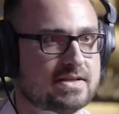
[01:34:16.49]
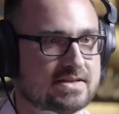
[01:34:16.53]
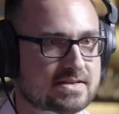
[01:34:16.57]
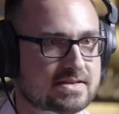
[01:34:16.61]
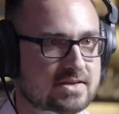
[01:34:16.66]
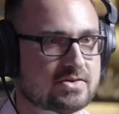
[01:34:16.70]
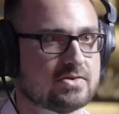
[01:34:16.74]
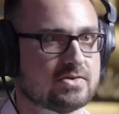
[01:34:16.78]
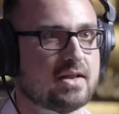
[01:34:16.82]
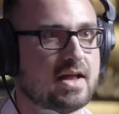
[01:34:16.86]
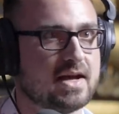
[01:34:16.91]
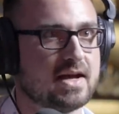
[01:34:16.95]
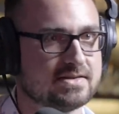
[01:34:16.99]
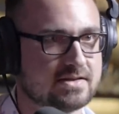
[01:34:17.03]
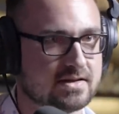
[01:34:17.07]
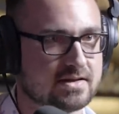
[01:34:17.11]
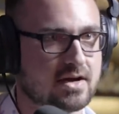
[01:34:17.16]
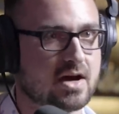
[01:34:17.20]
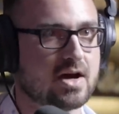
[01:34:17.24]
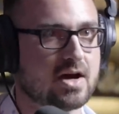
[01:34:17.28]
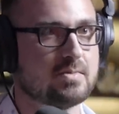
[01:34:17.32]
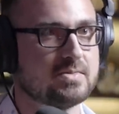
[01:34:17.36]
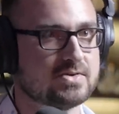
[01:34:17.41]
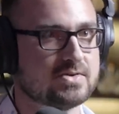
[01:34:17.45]
decentralized
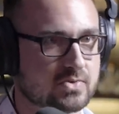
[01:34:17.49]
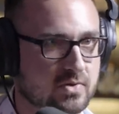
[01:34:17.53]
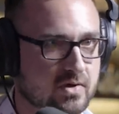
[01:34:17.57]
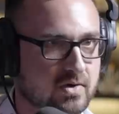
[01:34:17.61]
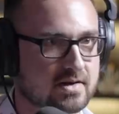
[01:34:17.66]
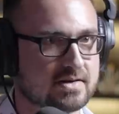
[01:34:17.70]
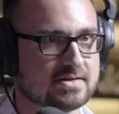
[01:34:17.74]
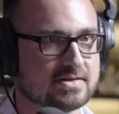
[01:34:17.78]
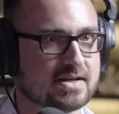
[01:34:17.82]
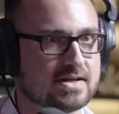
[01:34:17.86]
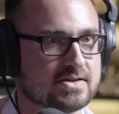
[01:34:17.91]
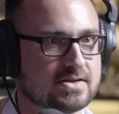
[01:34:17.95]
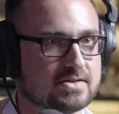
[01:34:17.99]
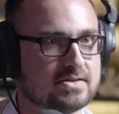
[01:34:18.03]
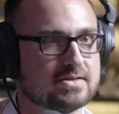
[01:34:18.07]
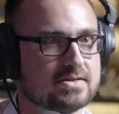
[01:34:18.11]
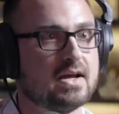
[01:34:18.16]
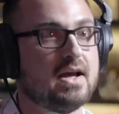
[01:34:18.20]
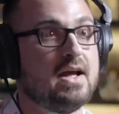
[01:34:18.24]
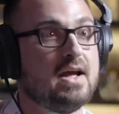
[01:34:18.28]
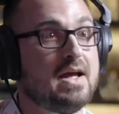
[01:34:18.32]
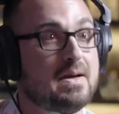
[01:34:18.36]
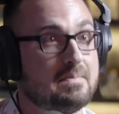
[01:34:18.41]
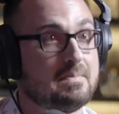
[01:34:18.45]
autonomous
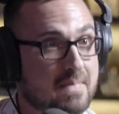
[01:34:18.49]
organizations,